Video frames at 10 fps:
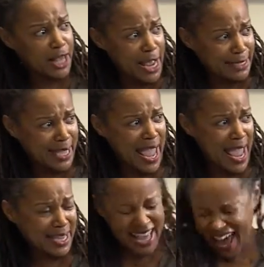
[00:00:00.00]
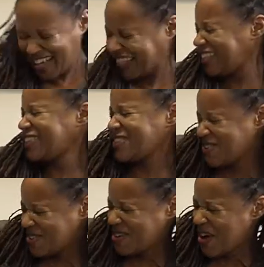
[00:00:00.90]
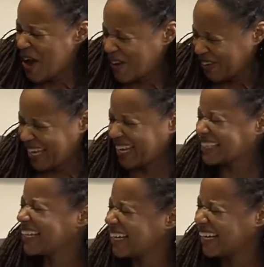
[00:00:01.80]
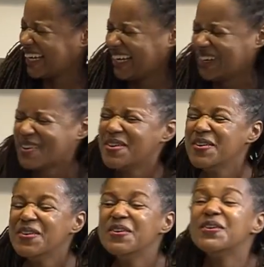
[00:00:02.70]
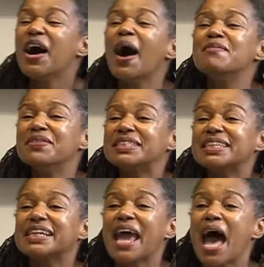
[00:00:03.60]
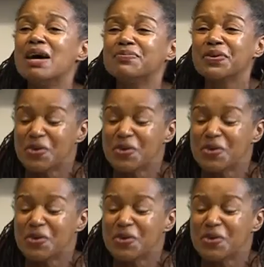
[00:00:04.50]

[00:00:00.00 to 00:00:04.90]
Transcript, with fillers: that cake. You know it. Oh, Mr. Kemp,